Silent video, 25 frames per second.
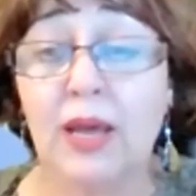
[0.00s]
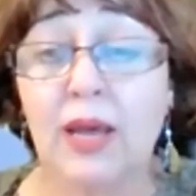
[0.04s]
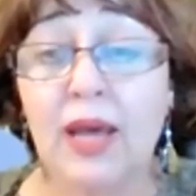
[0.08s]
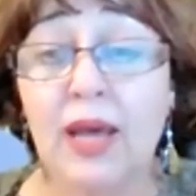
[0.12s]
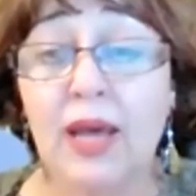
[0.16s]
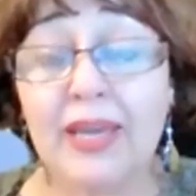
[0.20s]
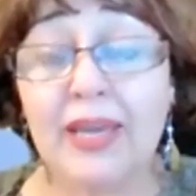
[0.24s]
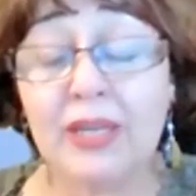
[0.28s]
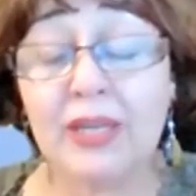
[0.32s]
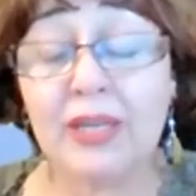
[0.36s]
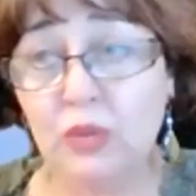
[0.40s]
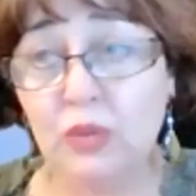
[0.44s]

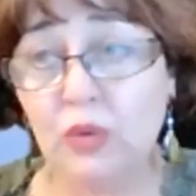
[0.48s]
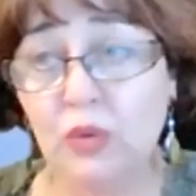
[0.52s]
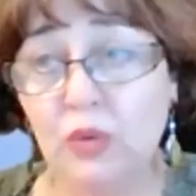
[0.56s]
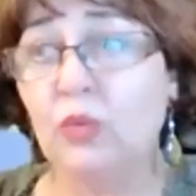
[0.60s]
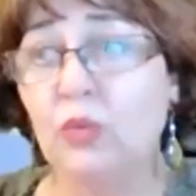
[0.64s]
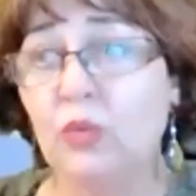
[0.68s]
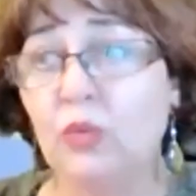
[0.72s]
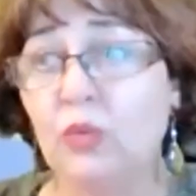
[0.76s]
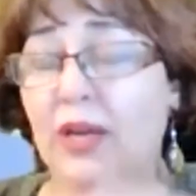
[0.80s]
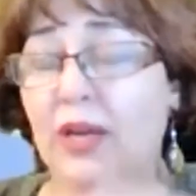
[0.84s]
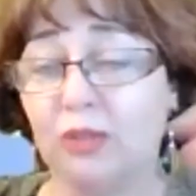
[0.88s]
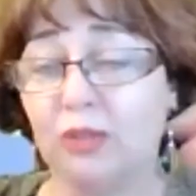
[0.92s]
I
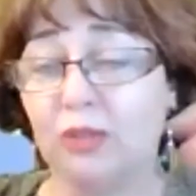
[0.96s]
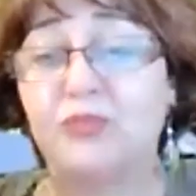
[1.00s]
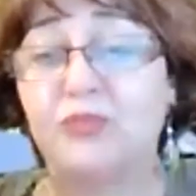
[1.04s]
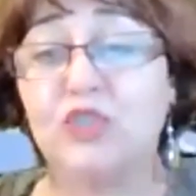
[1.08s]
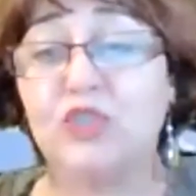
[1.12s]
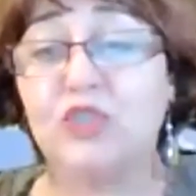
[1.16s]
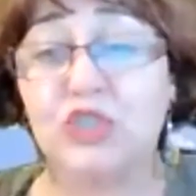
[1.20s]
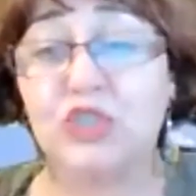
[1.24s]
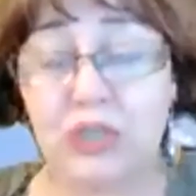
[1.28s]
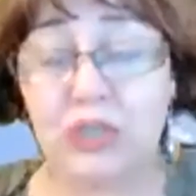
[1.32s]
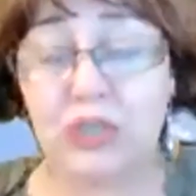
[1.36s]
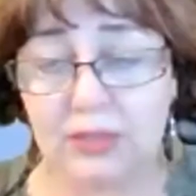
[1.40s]
know kind of
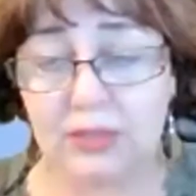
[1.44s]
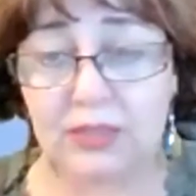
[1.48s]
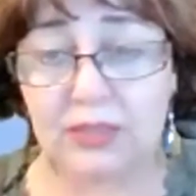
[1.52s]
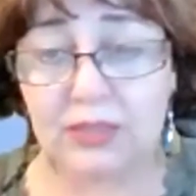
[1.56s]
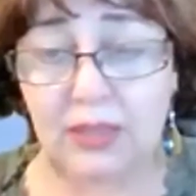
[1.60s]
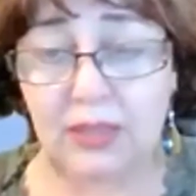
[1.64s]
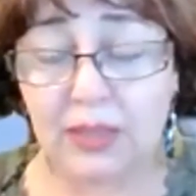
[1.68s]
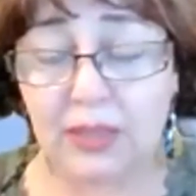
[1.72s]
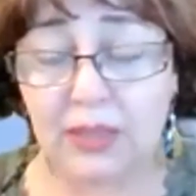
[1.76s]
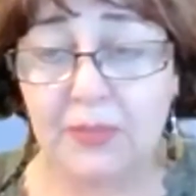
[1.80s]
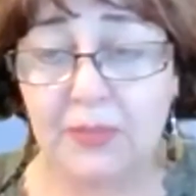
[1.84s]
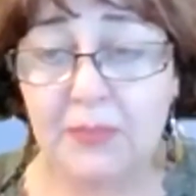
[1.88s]

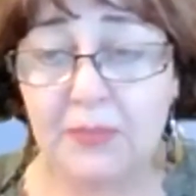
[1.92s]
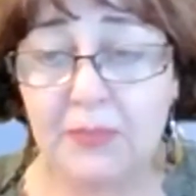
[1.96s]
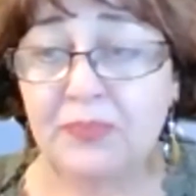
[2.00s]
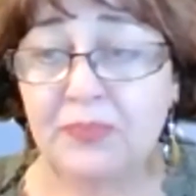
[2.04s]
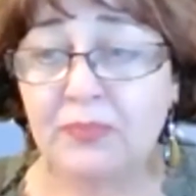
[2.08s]
generally